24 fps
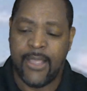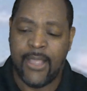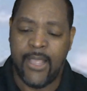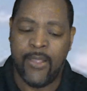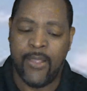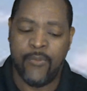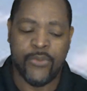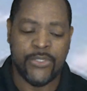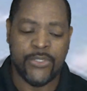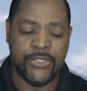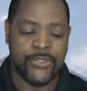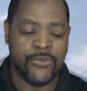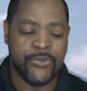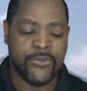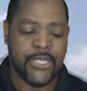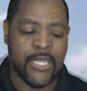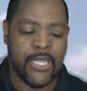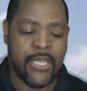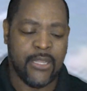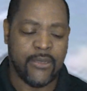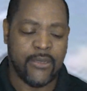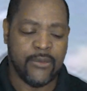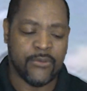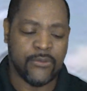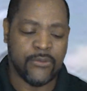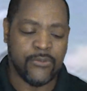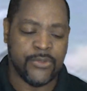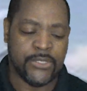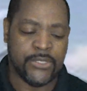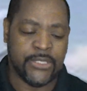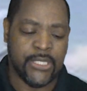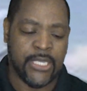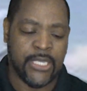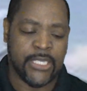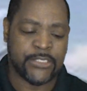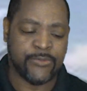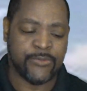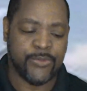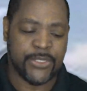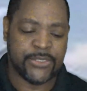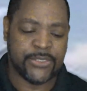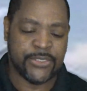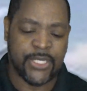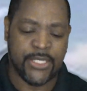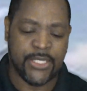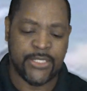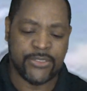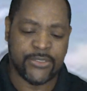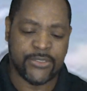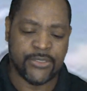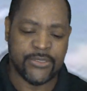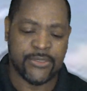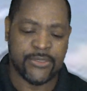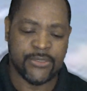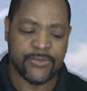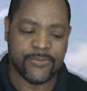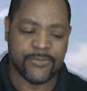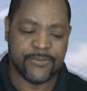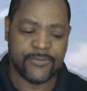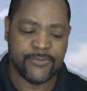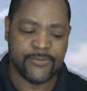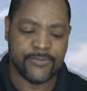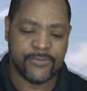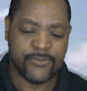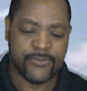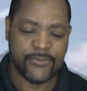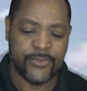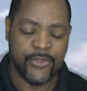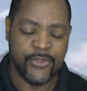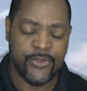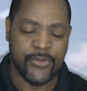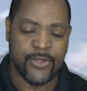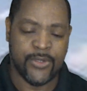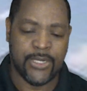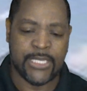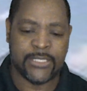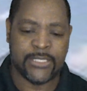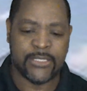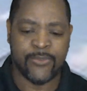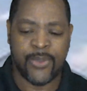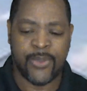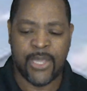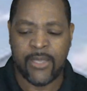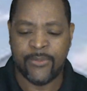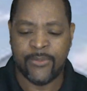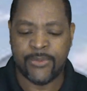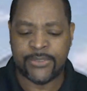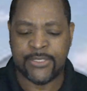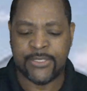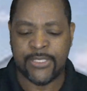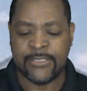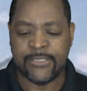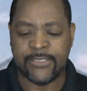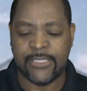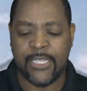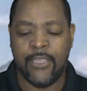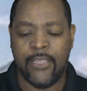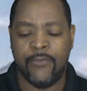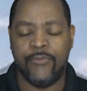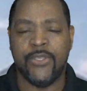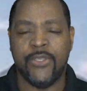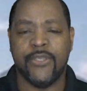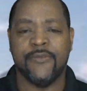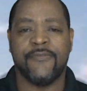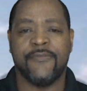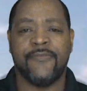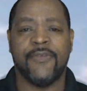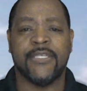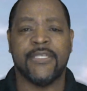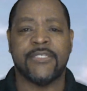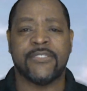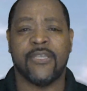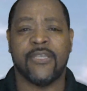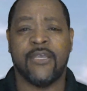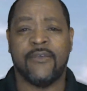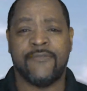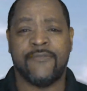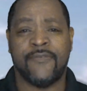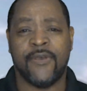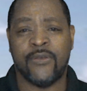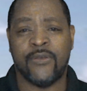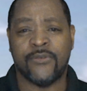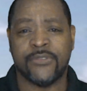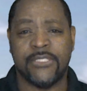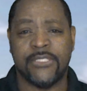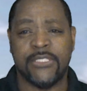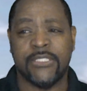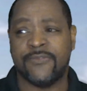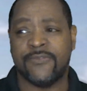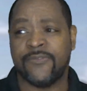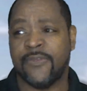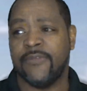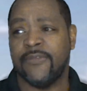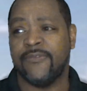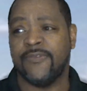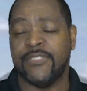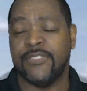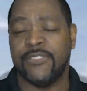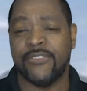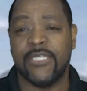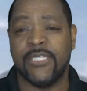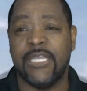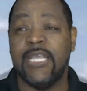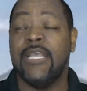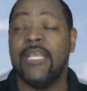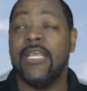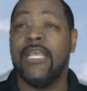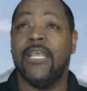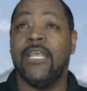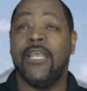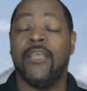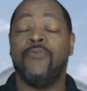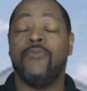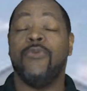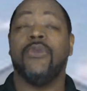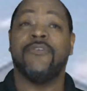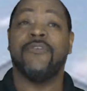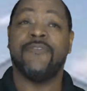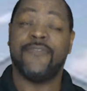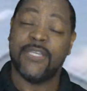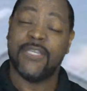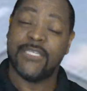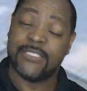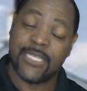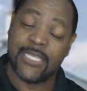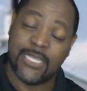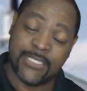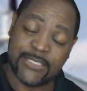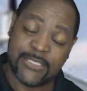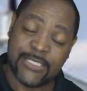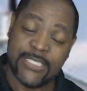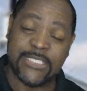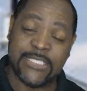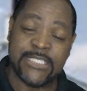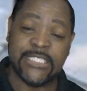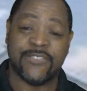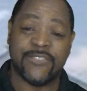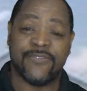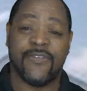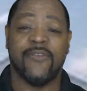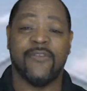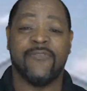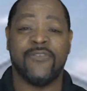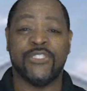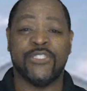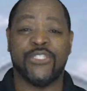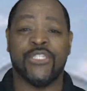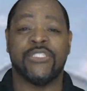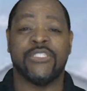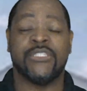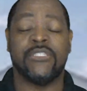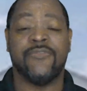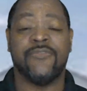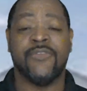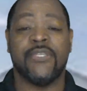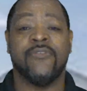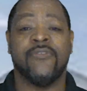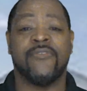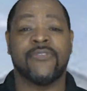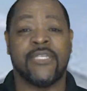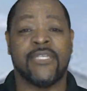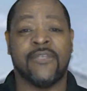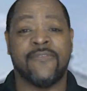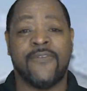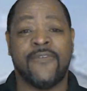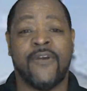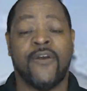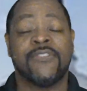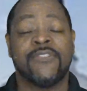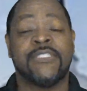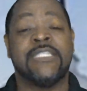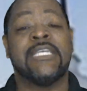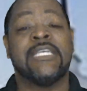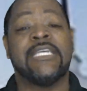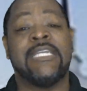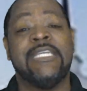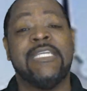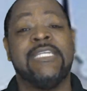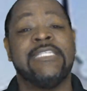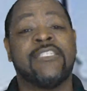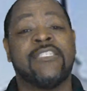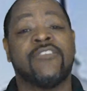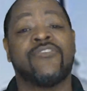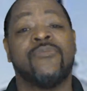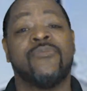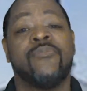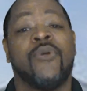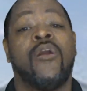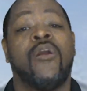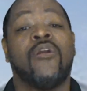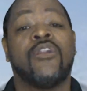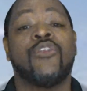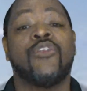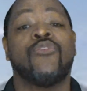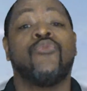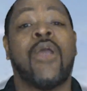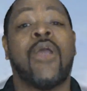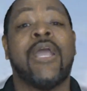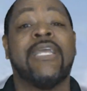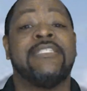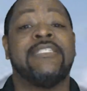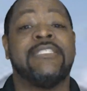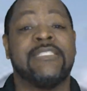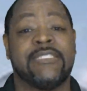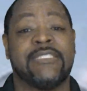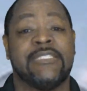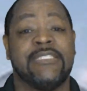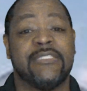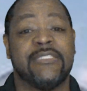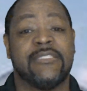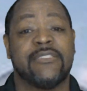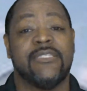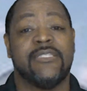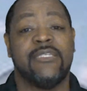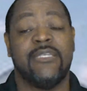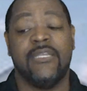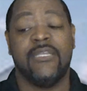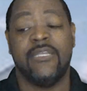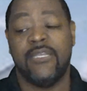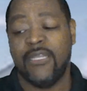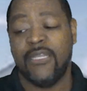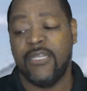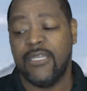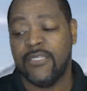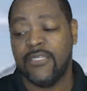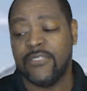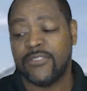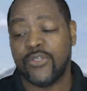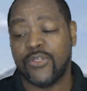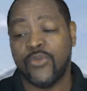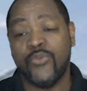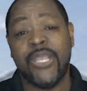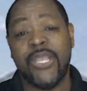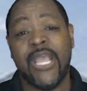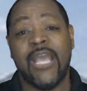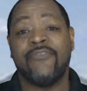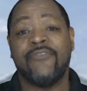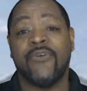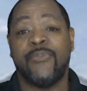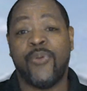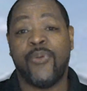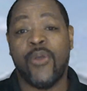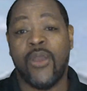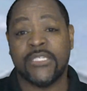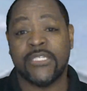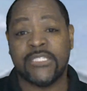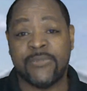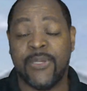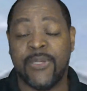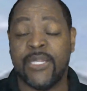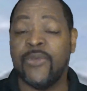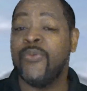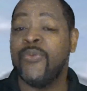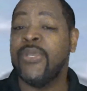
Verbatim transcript: And we do that with the expectation, you know, like the Bible says, if we confess our faults, He's faithful. If we confess our sins, He's faithful and just to forgive us our faults and cleanse us from all unrighteousness. So we have a part to play.